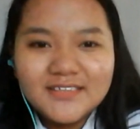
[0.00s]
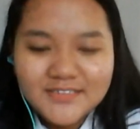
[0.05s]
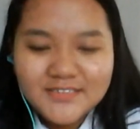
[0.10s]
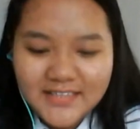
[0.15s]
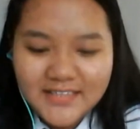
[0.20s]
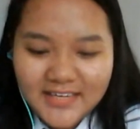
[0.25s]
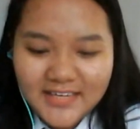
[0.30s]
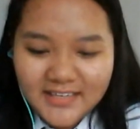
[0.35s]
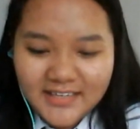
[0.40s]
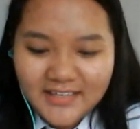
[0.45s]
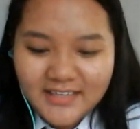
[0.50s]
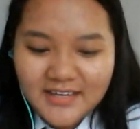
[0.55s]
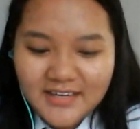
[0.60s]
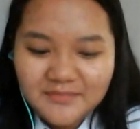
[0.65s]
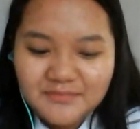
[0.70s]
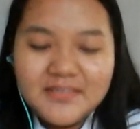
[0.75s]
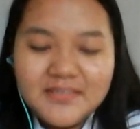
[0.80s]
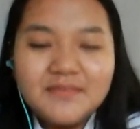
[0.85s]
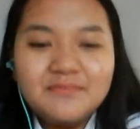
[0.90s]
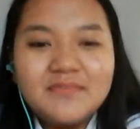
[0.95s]
Today I
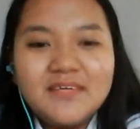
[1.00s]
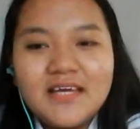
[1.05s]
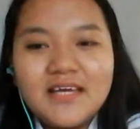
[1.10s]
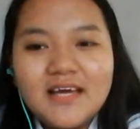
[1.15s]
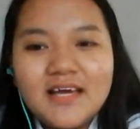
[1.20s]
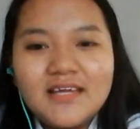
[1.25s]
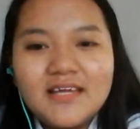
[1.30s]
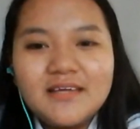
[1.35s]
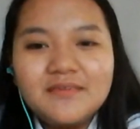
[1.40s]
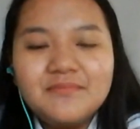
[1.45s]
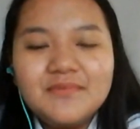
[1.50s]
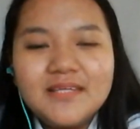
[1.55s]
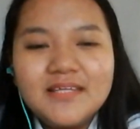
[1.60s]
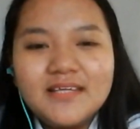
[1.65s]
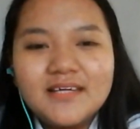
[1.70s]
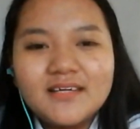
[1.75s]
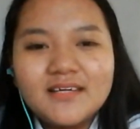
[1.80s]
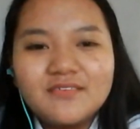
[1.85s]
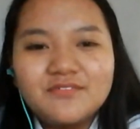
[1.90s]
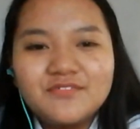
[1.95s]
am in
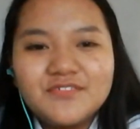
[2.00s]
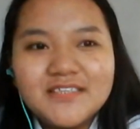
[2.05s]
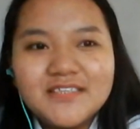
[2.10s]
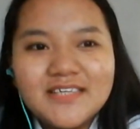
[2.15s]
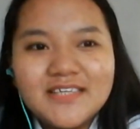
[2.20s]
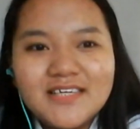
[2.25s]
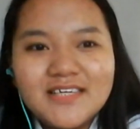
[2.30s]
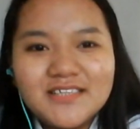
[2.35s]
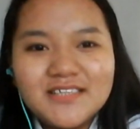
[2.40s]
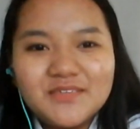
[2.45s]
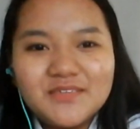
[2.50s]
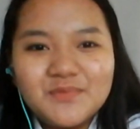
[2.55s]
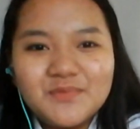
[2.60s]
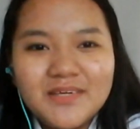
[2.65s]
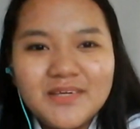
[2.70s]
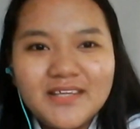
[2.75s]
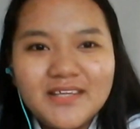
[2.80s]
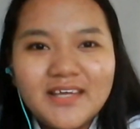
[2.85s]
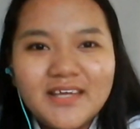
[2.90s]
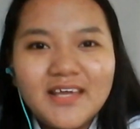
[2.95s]
a conversation
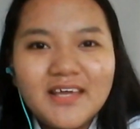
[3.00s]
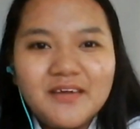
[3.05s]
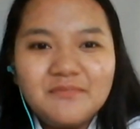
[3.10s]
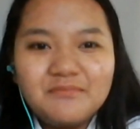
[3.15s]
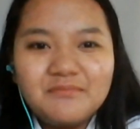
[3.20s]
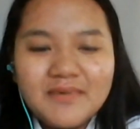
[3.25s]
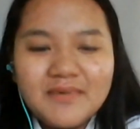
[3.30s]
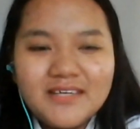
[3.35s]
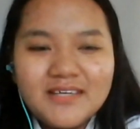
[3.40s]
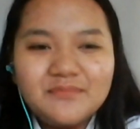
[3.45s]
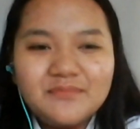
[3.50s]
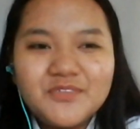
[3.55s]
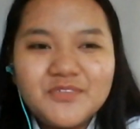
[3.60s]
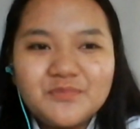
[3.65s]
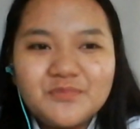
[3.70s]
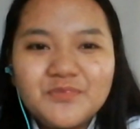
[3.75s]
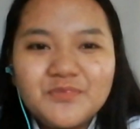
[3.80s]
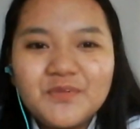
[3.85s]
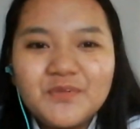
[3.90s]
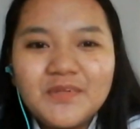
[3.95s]
with Madam
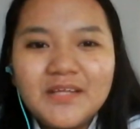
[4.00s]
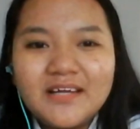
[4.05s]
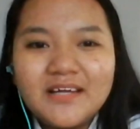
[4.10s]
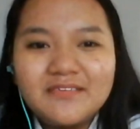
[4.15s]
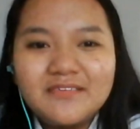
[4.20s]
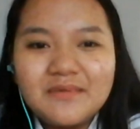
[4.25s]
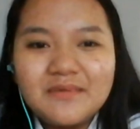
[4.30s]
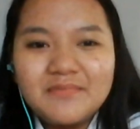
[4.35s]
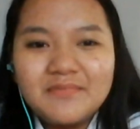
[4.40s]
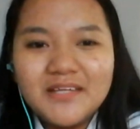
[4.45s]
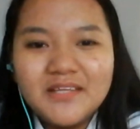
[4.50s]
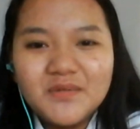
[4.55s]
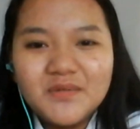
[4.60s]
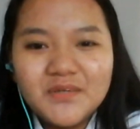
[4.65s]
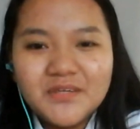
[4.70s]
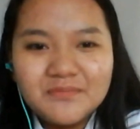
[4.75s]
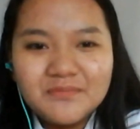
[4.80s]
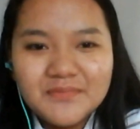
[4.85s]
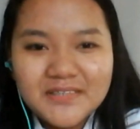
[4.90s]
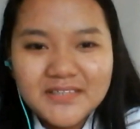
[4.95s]
Themmungla,
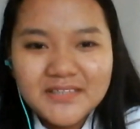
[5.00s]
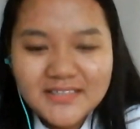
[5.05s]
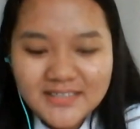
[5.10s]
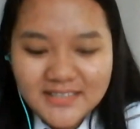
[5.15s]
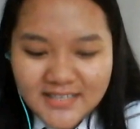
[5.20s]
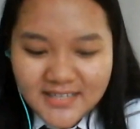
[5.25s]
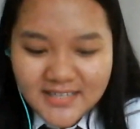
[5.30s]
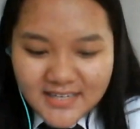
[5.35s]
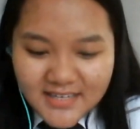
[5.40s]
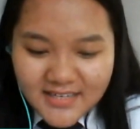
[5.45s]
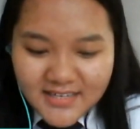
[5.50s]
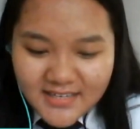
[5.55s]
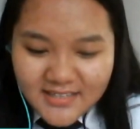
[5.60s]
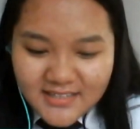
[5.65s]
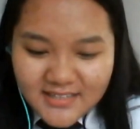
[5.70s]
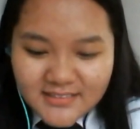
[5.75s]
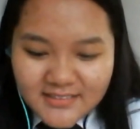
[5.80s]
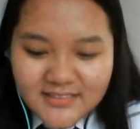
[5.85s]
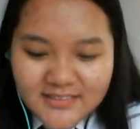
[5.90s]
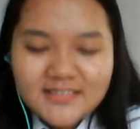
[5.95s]
Raman.
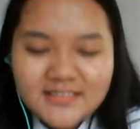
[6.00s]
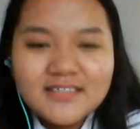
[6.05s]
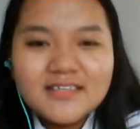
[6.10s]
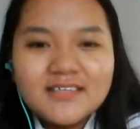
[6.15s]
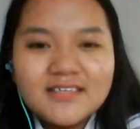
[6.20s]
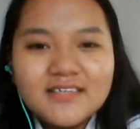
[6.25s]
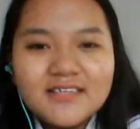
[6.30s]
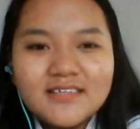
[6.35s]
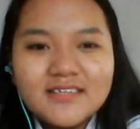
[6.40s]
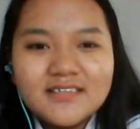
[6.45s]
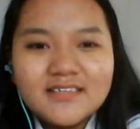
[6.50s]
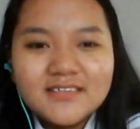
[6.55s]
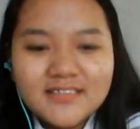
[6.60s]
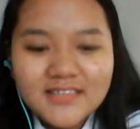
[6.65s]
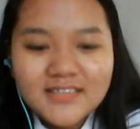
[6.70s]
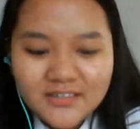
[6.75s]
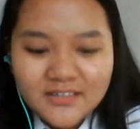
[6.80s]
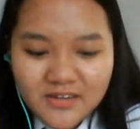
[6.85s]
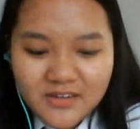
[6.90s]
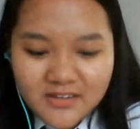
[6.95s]
She is a clinical
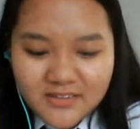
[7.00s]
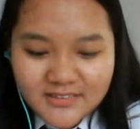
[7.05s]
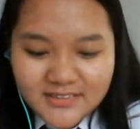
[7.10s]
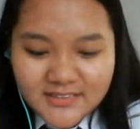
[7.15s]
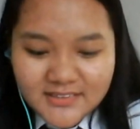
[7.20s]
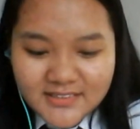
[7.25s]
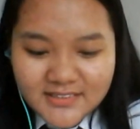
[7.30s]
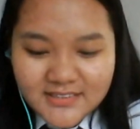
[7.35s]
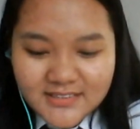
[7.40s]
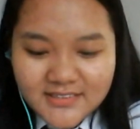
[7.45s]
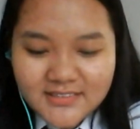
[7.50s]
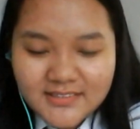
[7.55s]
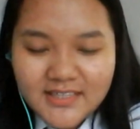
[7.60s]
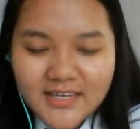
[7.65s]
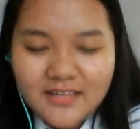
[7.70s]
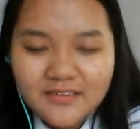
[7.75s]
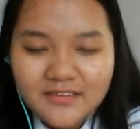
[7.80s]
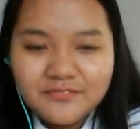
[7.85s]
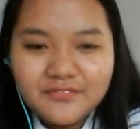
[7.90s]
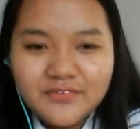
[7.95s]
psychologist
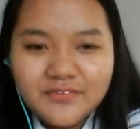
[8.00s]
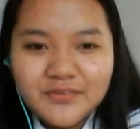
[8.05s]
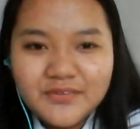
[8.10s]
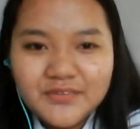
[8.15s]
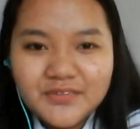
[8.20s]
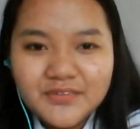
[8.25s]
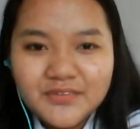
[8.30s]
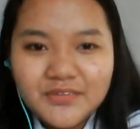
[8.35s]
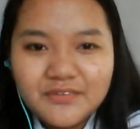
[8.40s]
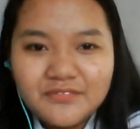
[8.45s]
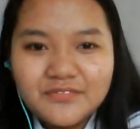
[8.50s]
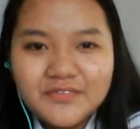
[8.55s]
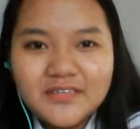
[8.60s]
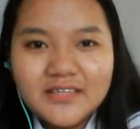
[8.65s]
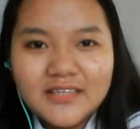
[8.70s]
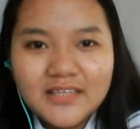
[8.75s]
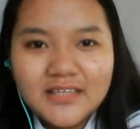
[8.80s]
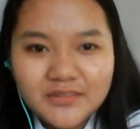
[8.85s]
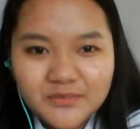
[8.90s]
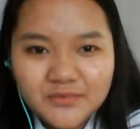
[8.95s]
and founder of the
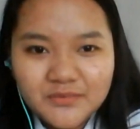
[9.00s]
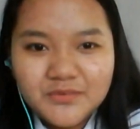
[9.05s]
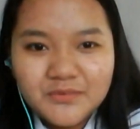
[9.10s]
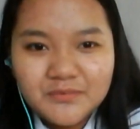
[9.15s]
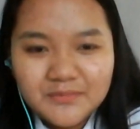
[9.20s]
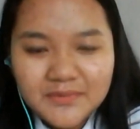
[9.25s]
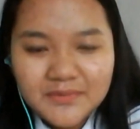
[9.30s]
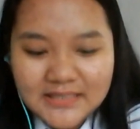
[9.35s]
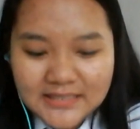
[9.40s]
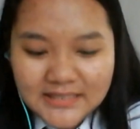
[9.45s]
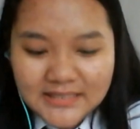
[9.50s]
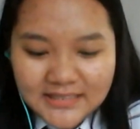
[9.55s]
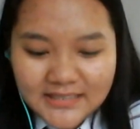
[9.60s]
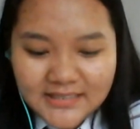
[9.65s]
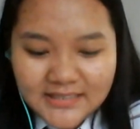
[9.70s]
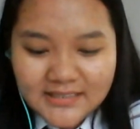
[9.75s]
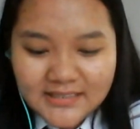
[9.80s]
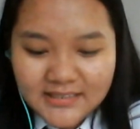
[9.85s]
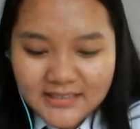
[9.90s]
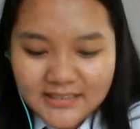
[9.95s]
Gladroom
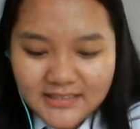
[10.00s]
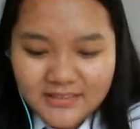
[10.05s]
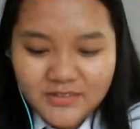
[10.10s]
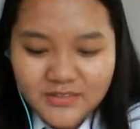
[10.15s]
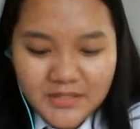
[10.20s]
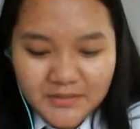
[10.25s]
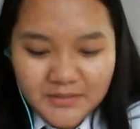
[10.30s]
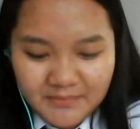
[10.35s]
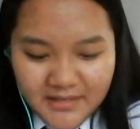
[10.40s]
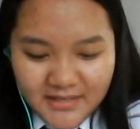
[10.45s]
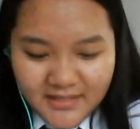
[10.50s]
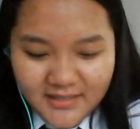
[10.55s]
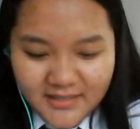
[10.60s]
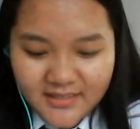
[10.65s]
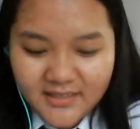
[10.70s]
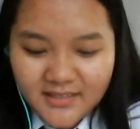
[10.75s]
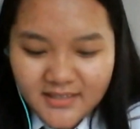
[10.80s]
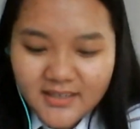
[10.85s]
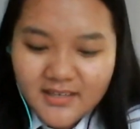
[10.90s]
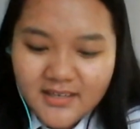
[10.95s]
Clinic in Kohima.
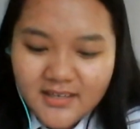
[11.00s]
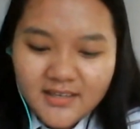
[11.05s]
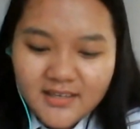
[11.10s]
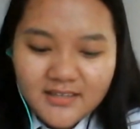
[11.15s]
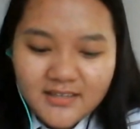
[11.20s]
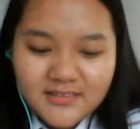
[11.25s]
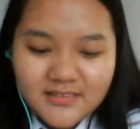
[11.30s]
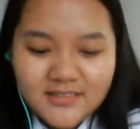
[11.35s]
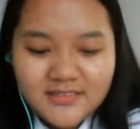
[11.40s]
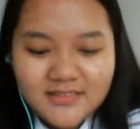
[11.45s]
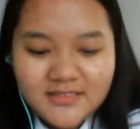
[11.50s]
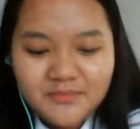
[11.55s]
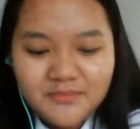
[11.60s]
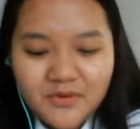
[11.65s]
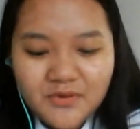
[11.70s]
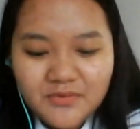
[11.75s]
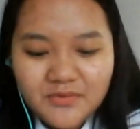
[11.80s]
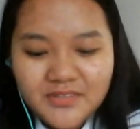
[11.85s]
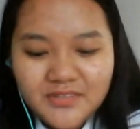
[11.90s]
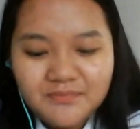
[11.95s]
She is
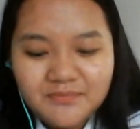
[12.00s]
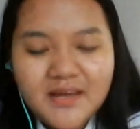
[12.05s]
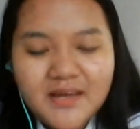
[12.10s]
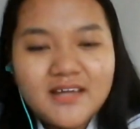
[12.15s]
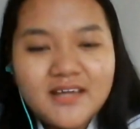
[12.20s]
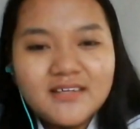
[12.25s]
among the